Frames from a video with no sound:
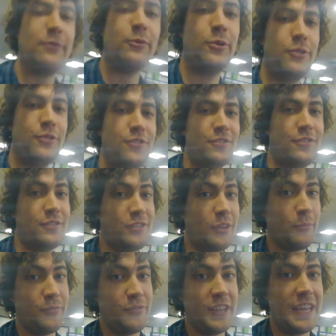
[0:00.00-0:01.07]
was
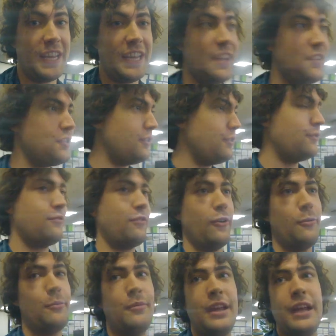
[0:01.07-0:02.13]
some of the issues
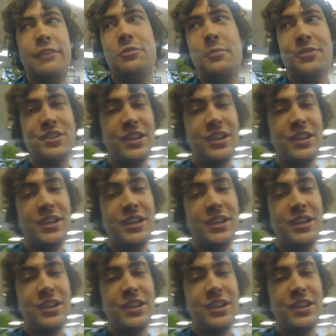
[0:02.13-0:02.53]
from the response